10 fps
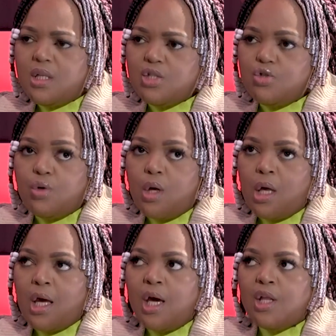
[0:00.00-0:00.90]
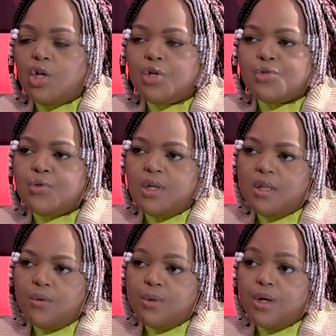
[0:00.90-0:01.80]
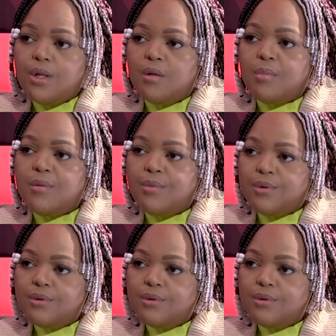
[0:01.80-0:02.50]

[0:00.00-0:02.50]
things. You cannot do anything without other people.